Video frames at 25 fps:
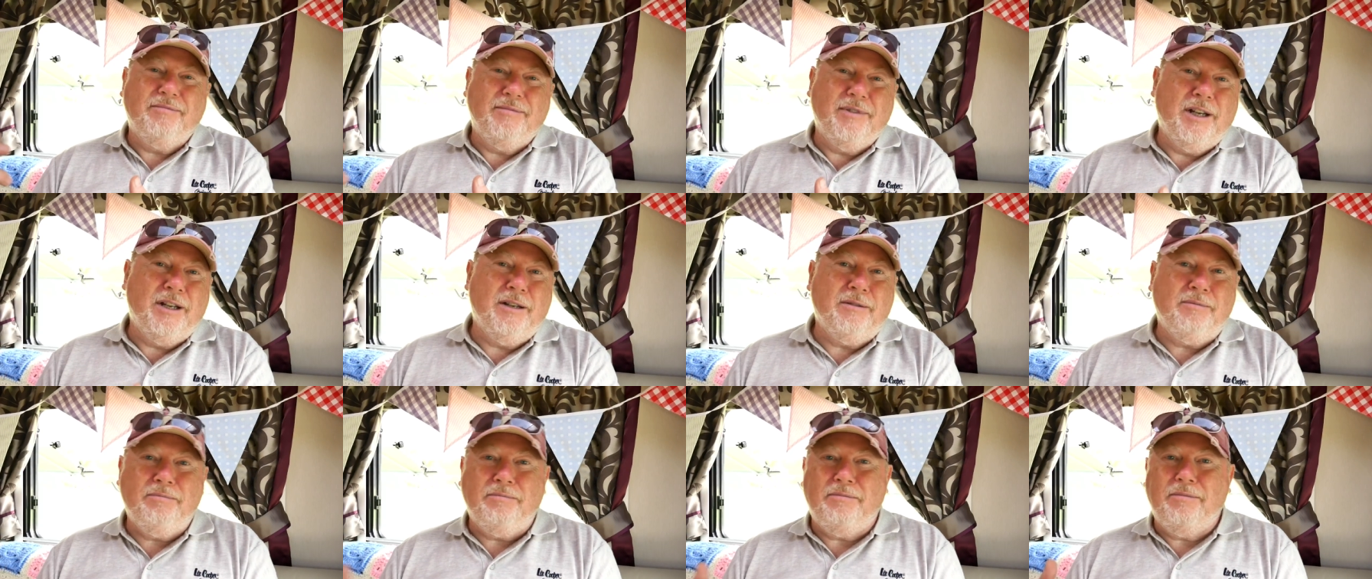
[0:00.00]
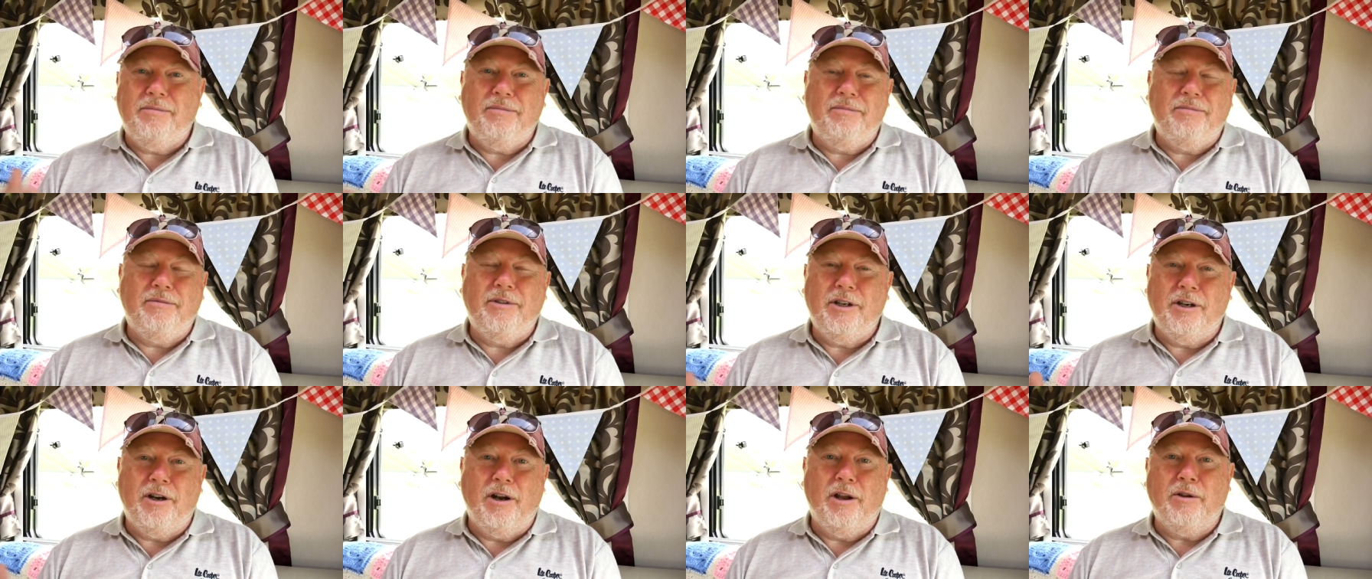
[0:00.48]
and
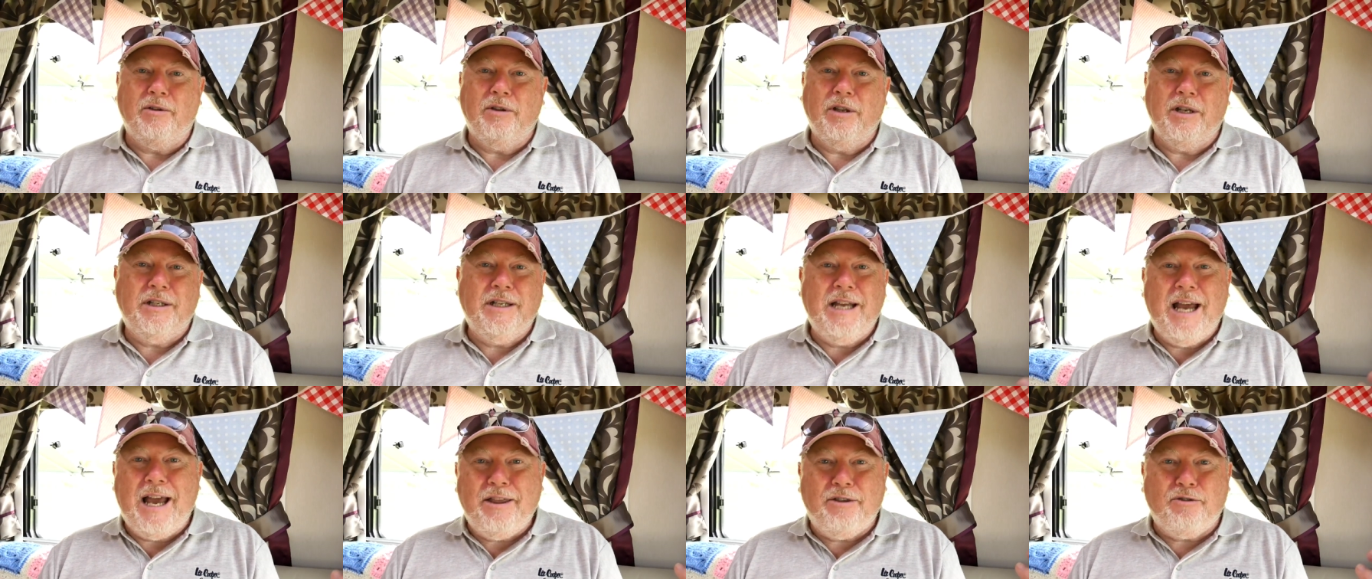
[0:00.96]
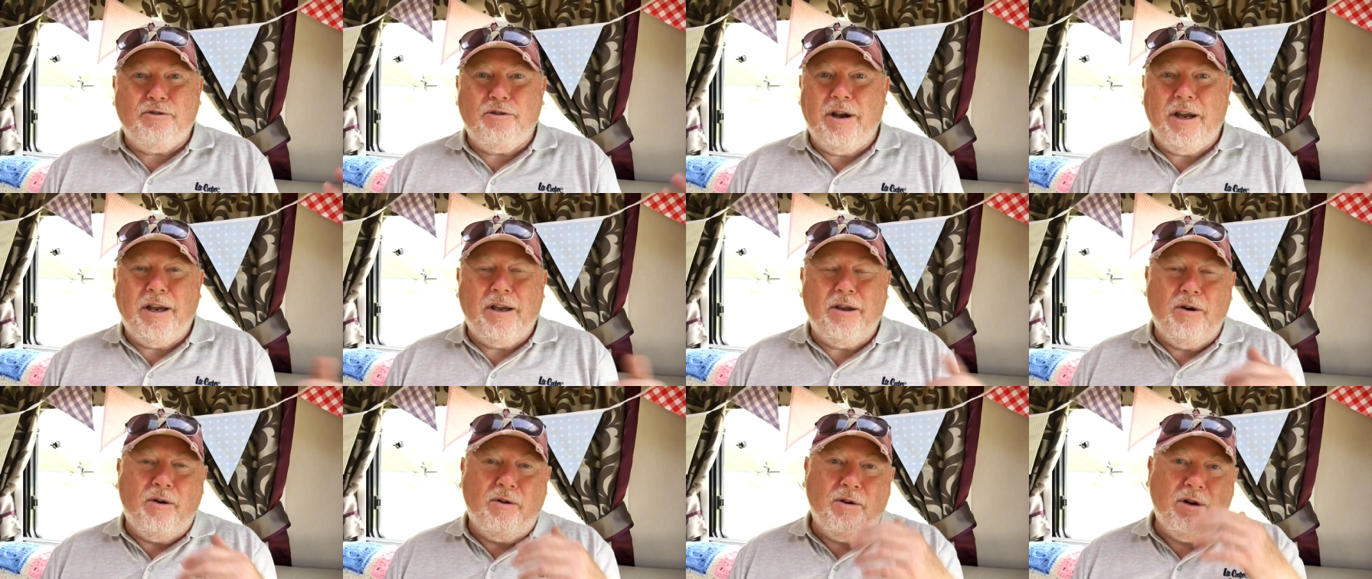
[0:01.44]
you know the
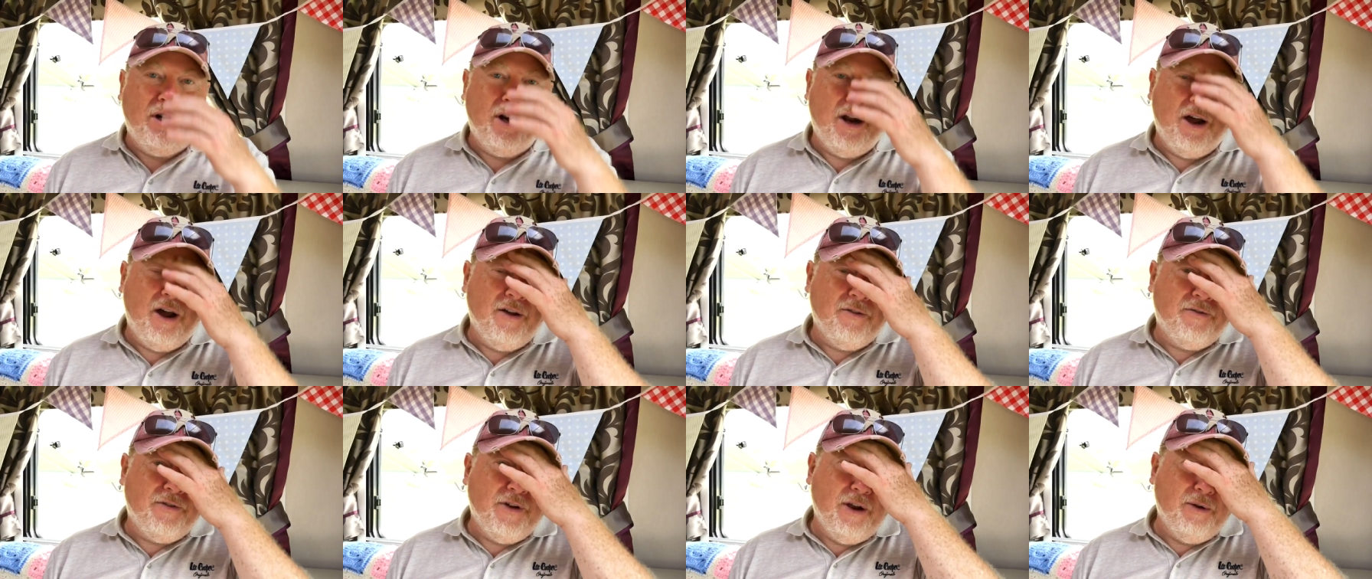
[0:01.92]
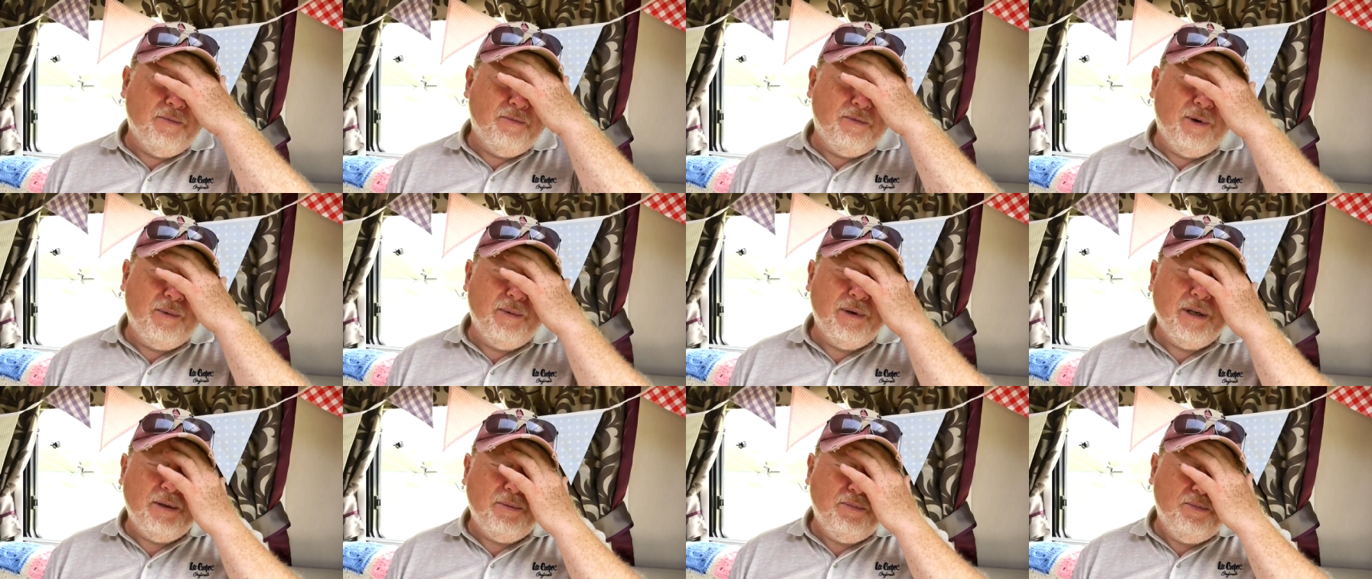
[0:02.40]
tethering on an iPhone
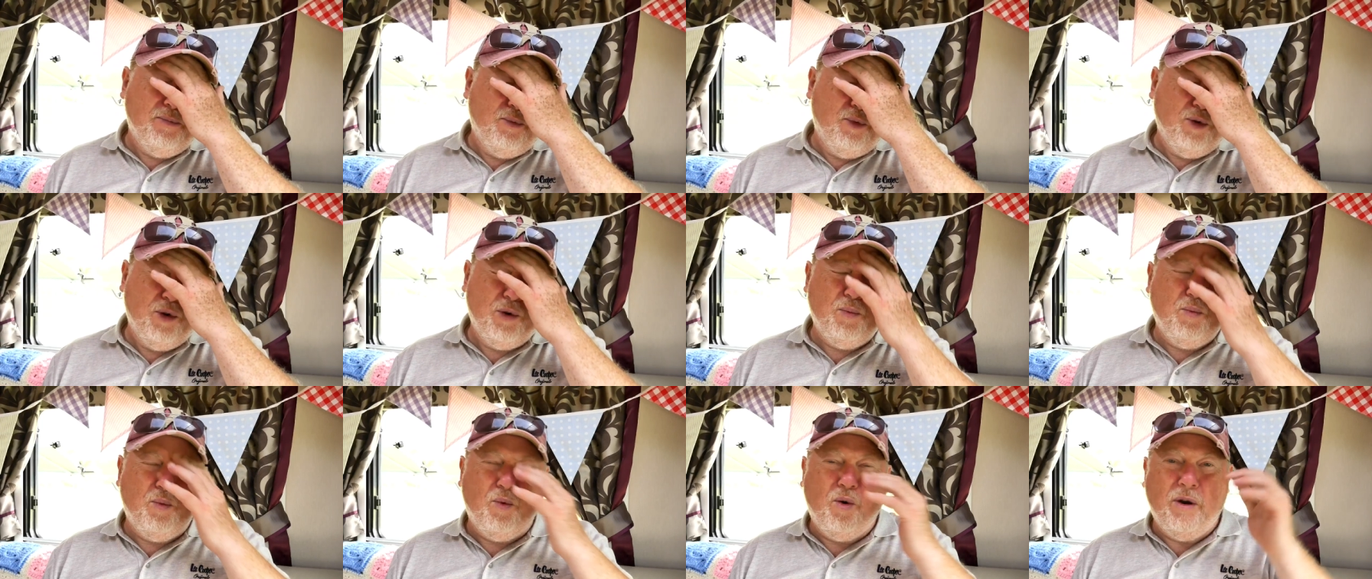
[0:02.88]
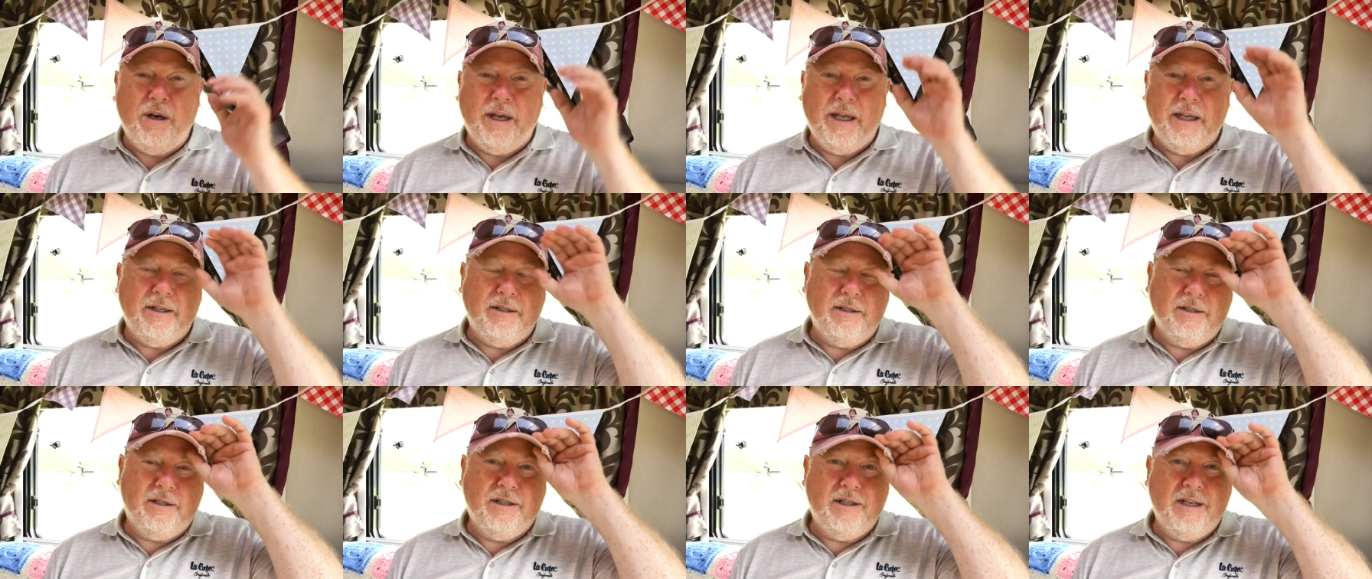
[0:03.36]
probably wouldn't want it